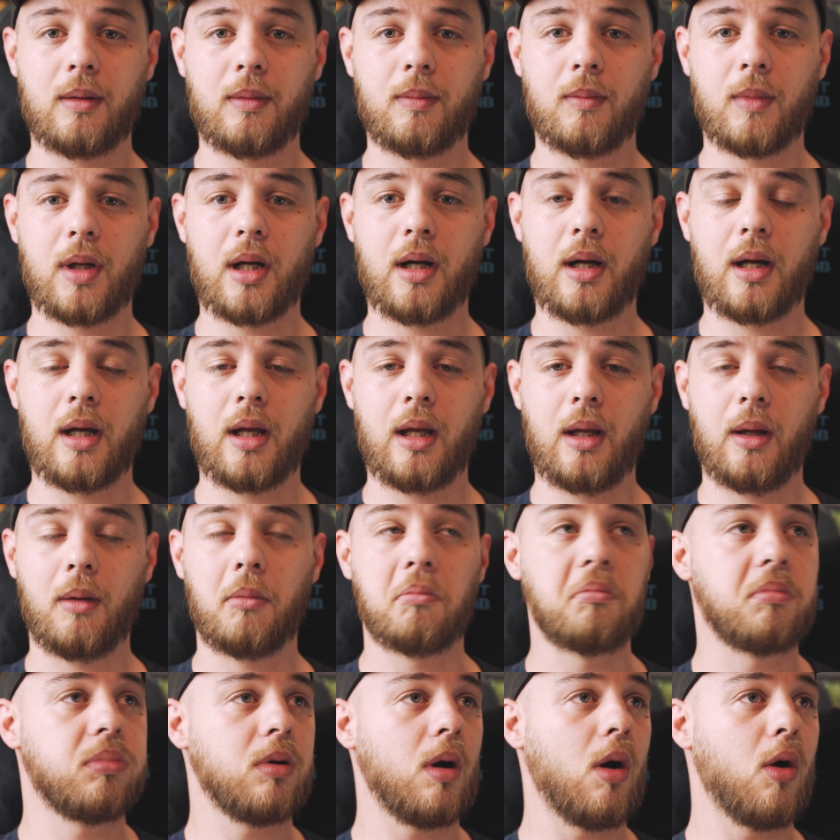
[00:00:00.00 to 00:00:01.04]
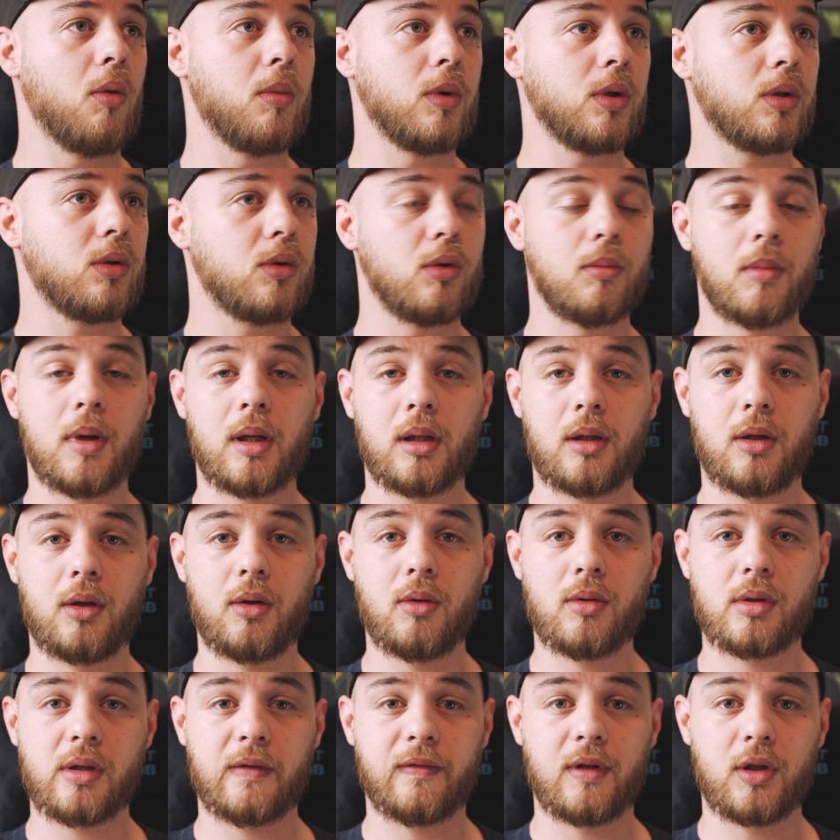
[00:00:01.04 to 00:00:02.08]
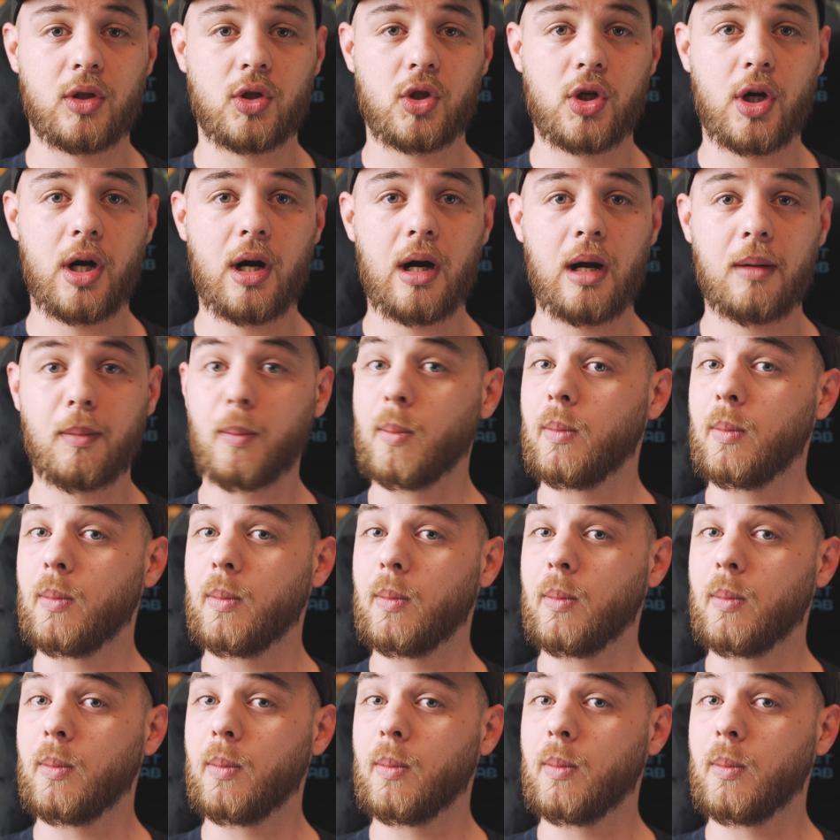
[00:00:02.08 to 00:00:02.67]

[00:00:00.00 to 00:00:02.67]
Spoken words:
my almost 2-month use of the chair.